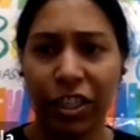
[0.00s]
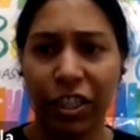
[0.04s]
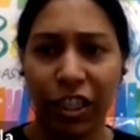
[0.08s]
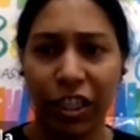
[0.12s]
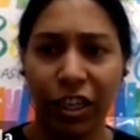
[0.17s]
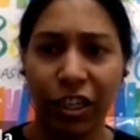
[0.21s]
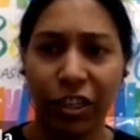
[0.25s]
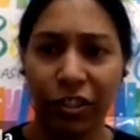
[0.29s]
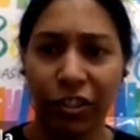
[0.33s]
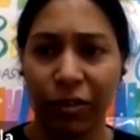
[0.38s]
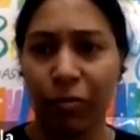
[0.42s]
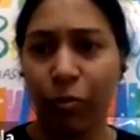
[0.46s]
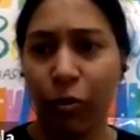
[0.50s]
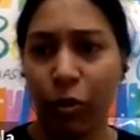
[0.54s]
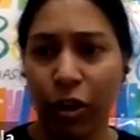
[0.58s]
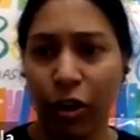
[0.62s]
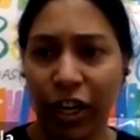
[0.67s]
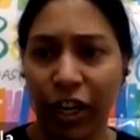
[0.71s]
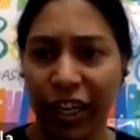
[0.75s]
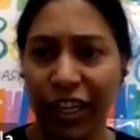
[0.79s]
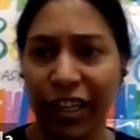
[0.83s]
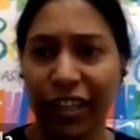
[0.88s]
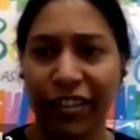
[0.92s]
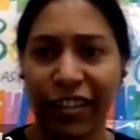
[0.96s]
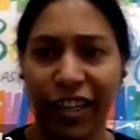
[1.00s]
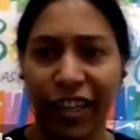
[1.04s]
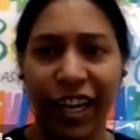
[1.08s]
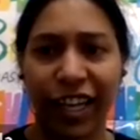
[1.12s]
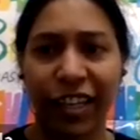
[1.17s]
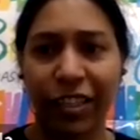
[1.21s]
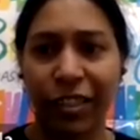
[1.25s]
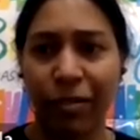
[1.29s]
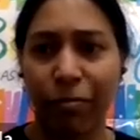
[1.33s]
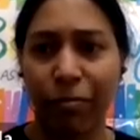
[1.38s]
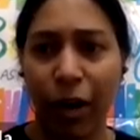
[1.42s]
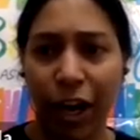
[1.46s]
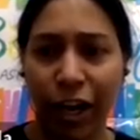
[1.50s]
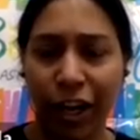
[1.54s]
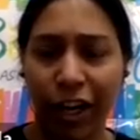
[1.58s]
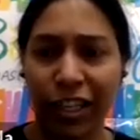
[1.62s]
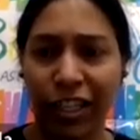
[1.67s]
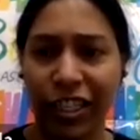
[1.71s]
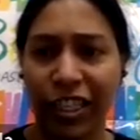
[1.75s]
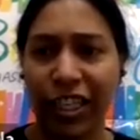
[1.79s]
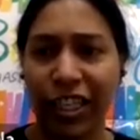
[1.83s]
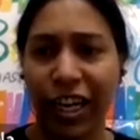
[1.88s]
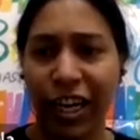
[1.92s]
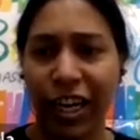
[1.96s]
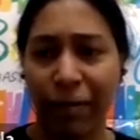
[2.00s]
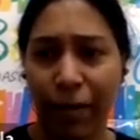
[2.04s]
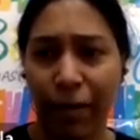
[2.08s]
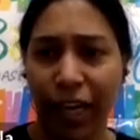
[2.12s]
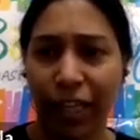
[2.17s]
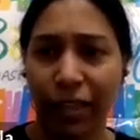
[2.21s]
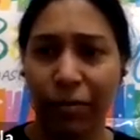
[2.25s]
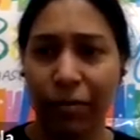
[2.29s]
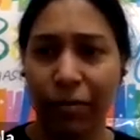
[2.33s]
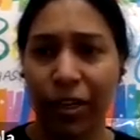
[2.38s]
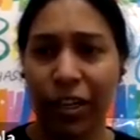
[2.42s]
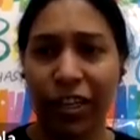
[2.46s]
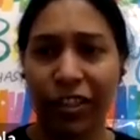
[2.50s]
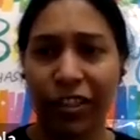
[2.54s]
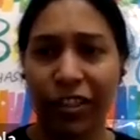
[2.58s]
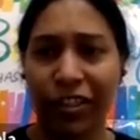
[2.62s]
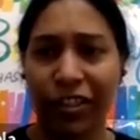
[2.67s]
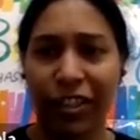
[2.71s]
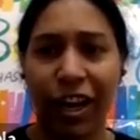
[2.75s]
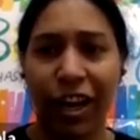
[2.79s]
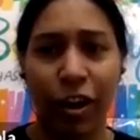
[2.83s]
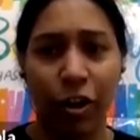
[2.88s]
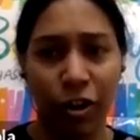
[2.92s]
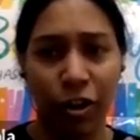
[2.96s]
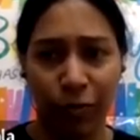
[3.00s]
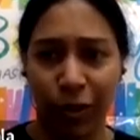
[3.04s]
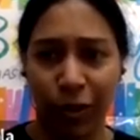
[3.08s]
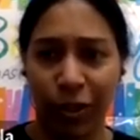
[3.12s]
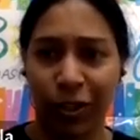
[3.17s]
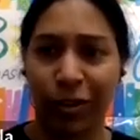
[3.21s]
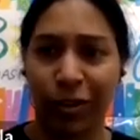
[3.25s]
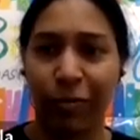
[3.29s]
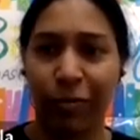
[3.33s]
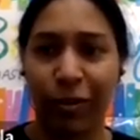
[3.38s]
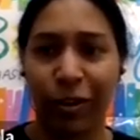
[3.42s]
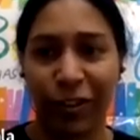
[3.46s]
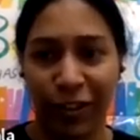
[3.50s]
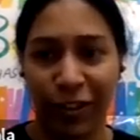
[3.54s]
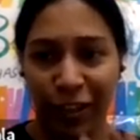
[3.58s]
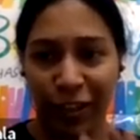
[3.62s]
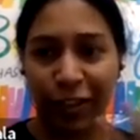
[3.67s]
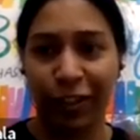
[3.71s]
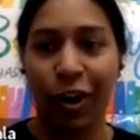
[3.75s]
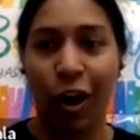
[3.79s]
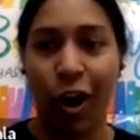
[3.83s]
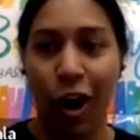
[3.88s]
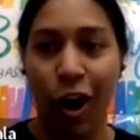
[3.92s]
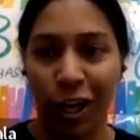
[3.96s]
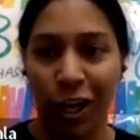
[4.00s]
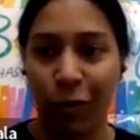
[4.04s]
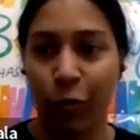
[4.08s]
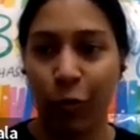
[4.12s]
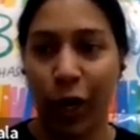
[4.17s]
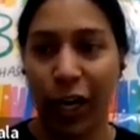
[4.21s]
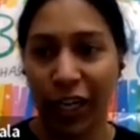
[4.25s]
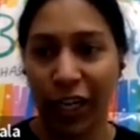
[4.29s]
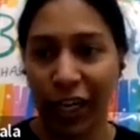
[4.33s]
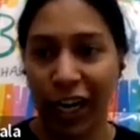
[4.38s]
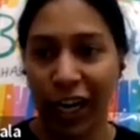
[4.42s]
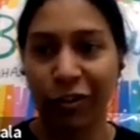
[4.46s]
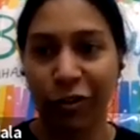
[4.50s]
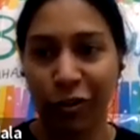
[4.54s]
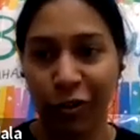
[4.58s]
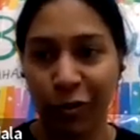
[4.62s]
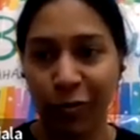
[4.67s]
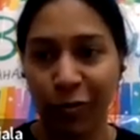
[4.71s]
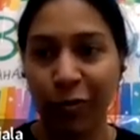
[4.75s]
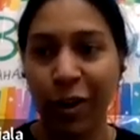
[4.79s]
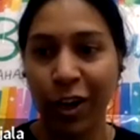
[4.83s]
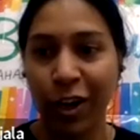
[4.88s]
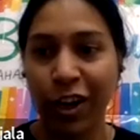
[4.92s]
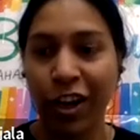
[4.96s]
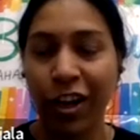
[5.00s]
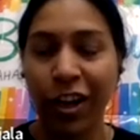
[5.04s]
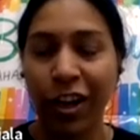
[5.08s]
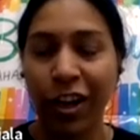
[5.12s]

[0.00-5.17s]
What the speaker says: journalism, political science, biology, and mathematics, along with computer science, all in one classroom.